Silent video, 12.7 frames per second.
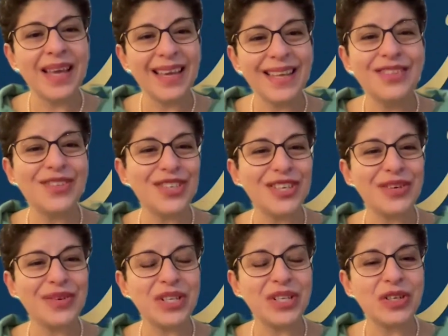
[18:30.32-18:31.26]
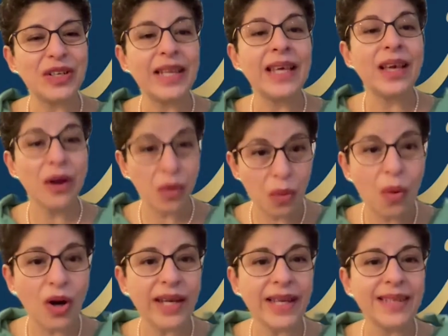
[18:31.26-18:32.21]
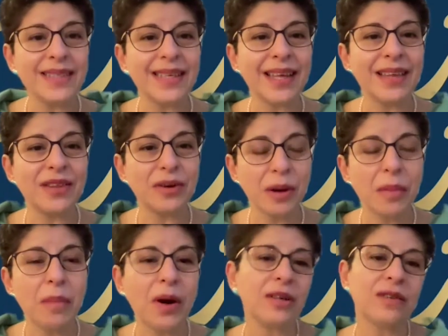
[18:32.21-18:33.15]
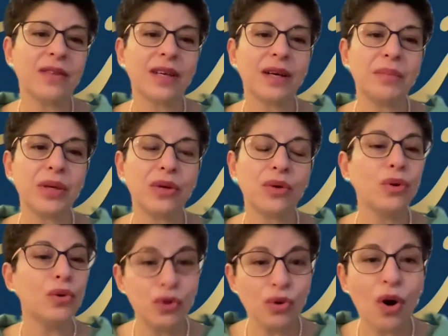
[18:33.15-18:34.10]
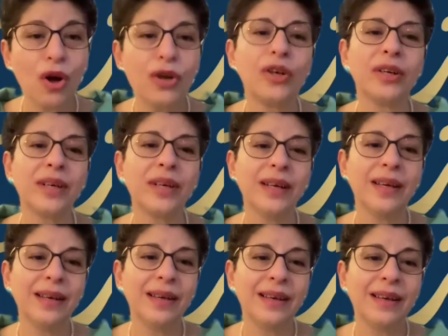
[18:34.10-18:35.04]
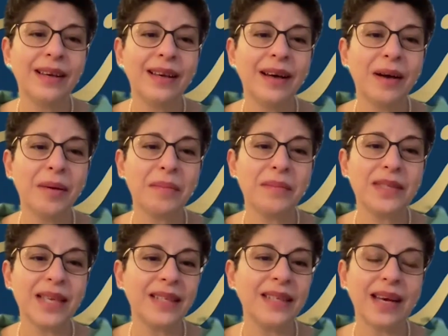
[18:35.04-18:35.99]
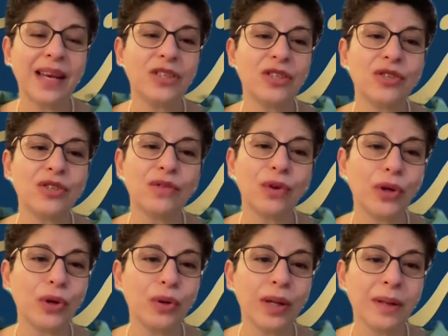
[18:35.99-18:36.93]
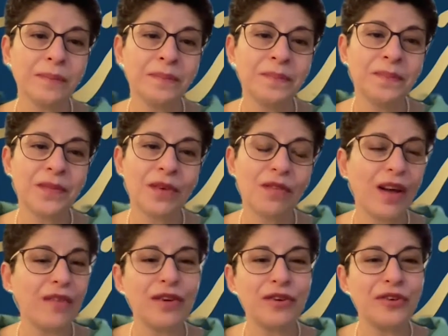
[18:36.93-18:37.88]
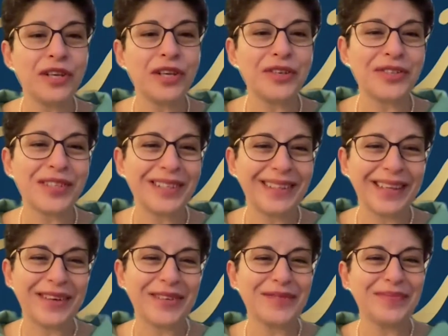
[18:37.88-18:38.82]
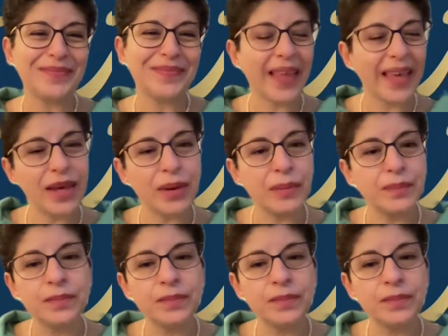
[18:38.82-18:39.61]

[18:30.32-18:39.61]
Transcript: intergenerationally walking together, part of the Camino, to honor Saint Ignatius of Loyola 500 years later. Thank you.